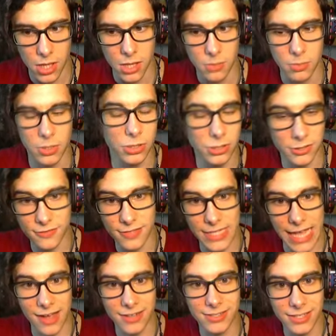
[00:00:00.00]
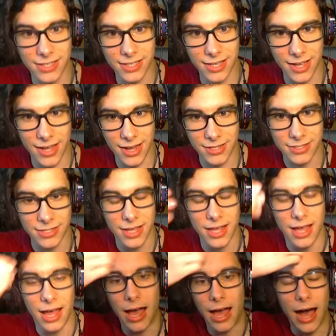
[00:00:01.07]
Because if that's the case,
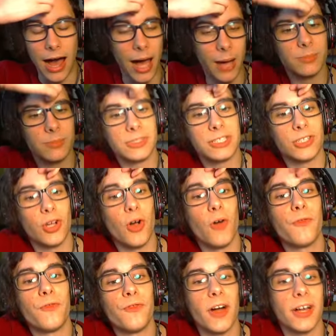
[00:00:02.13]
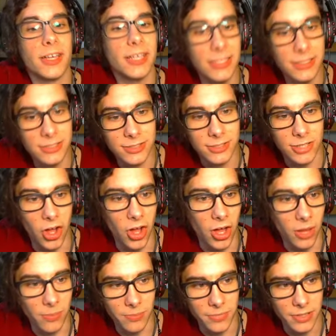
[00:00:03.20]
I'm so fucking dumb